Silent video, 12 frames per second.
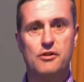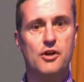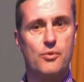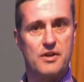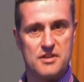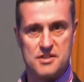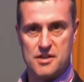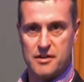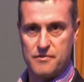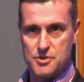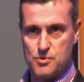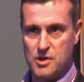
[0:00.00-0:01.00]
you knew where the
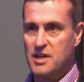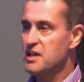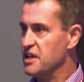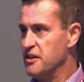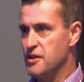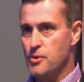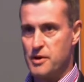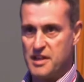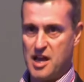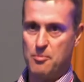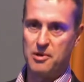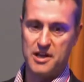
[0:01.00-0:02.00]
servers were, you knew where
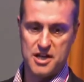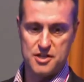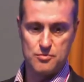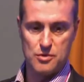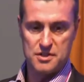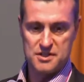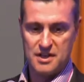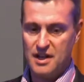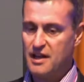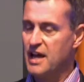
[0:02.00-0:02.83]
the application was,